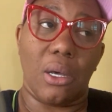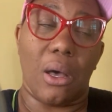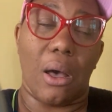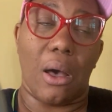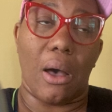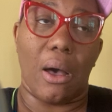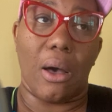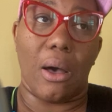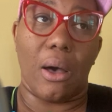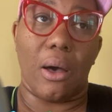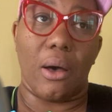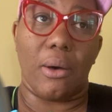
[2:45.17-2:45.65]

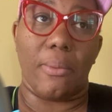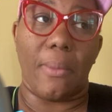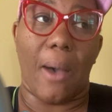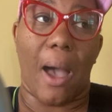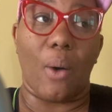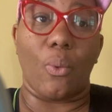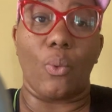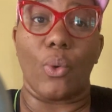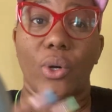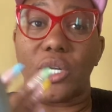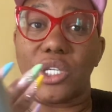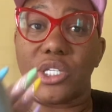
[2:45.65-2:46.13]
um,
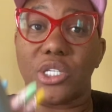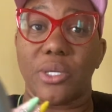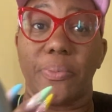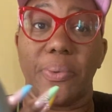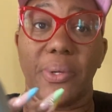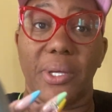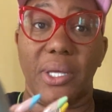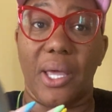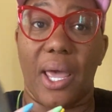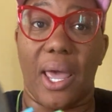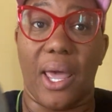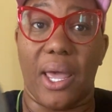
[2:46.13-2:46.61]
I wanted to
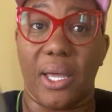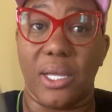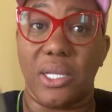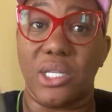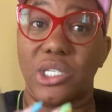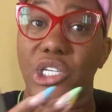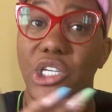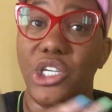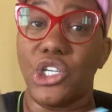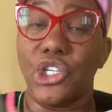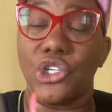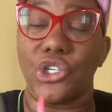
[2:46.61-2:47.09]
be a
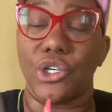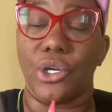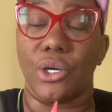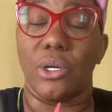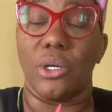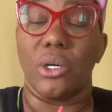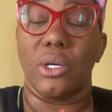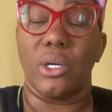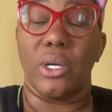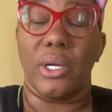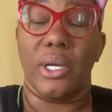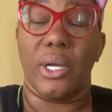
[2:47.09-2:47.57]

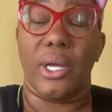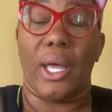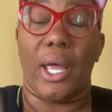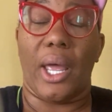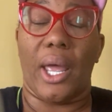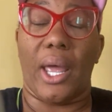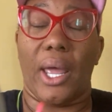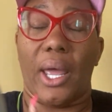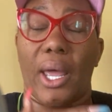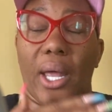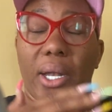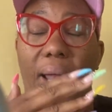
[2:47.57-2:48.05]
teacher.
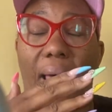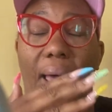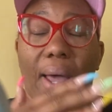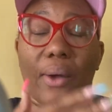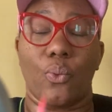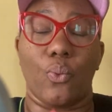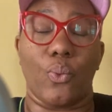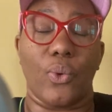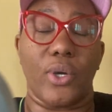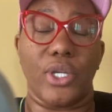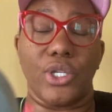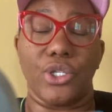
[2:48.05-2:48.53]
And I
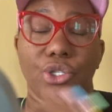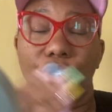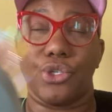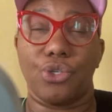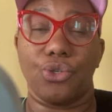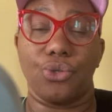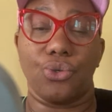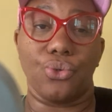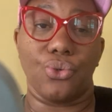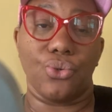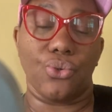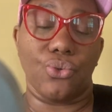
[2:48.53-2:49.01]
went
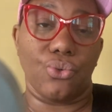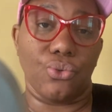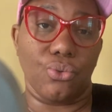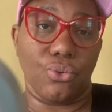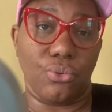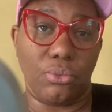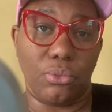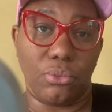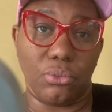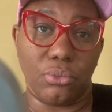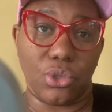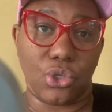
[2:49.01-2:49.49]
to
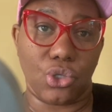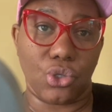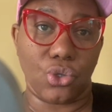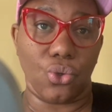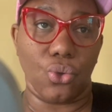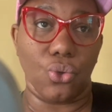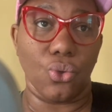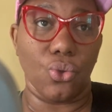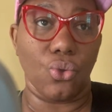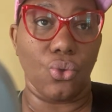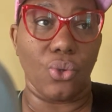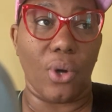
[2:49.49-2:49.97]

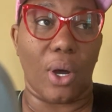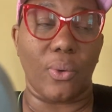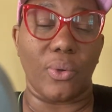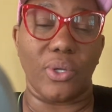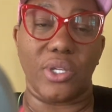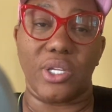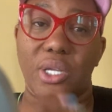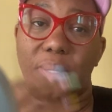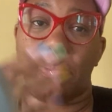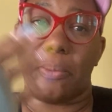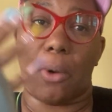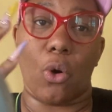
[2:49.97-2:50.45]
school.
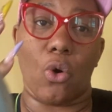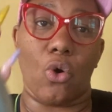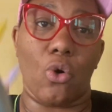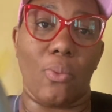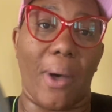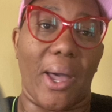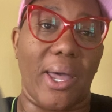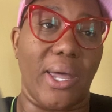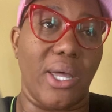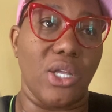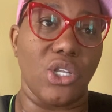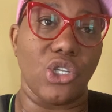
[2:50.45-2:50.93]
I did my, all
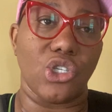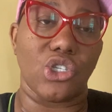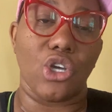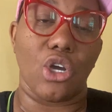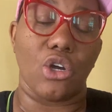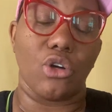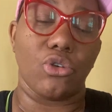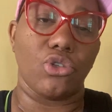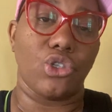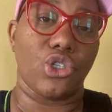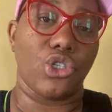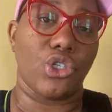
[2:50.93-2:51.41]
my
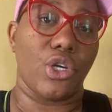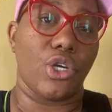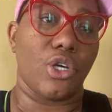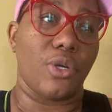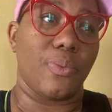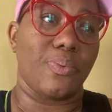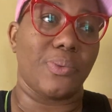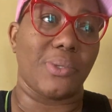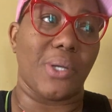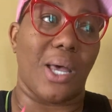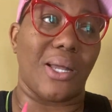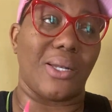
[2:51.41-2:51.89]

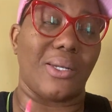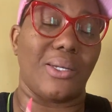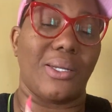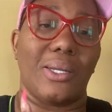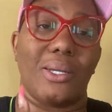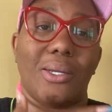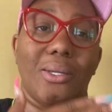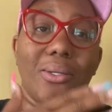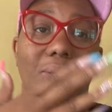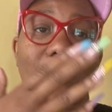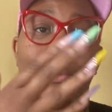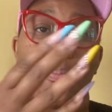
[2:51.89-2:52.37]
internships. I
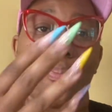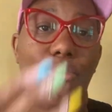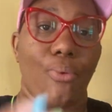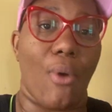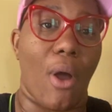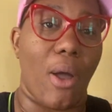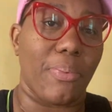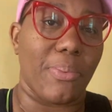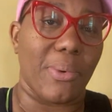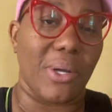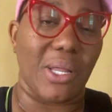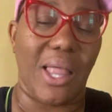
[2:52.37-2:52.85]
did the
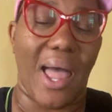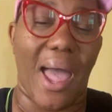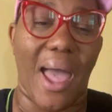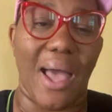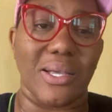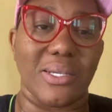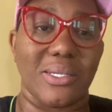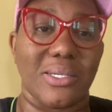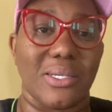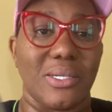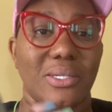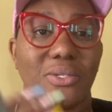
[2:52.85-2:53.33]
prep
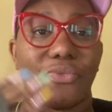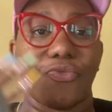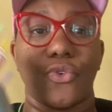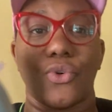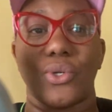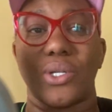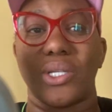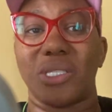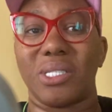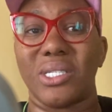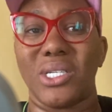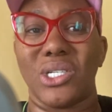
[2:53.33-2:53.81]
classes
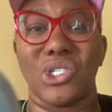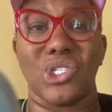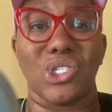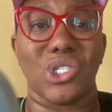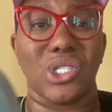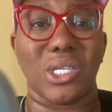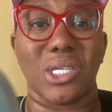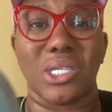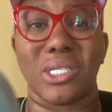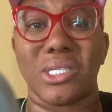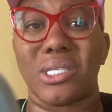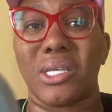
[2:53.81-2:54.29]
for the
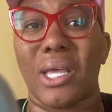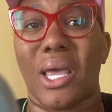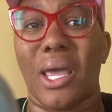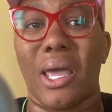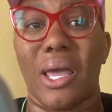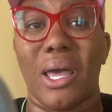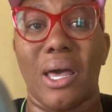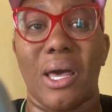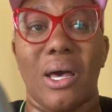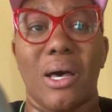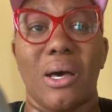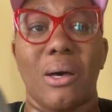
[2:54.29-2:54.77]
teacher's
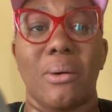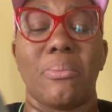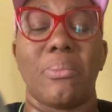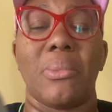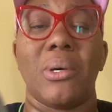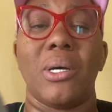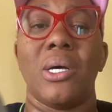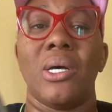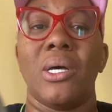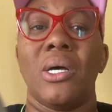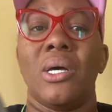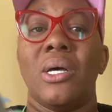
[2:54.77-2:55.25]

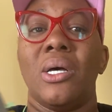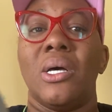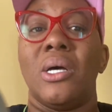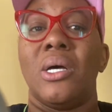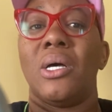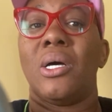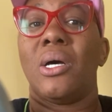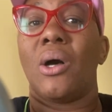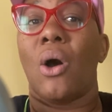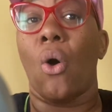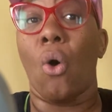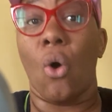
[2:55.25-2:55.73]
exam,
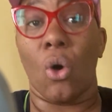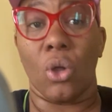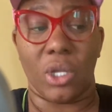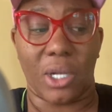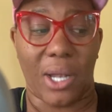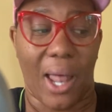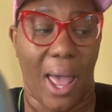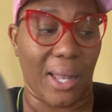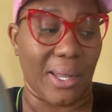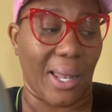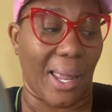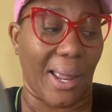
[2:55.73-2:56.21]
all
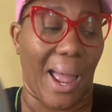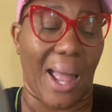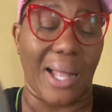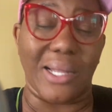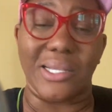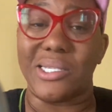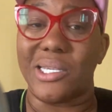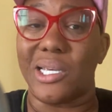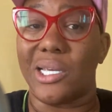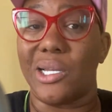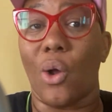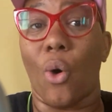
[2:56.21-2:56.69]
of that. Like I
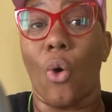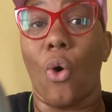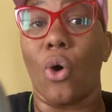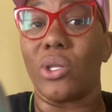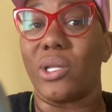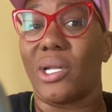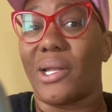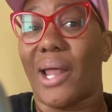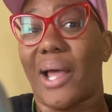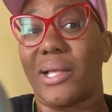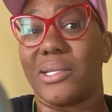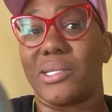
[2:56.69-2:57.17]
did
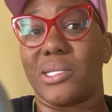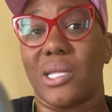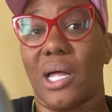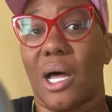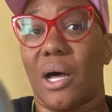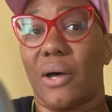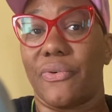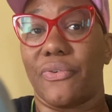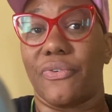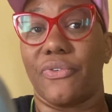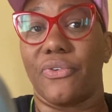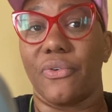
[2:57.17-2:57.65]
all of that
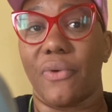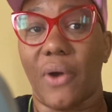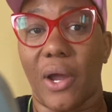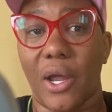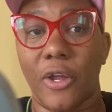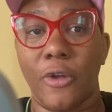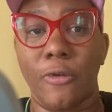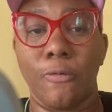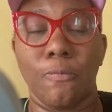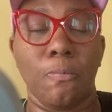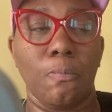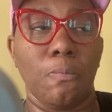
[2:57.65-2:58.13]
stuff
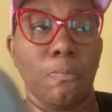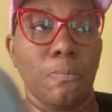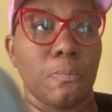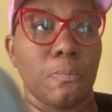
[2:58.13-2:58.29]
right?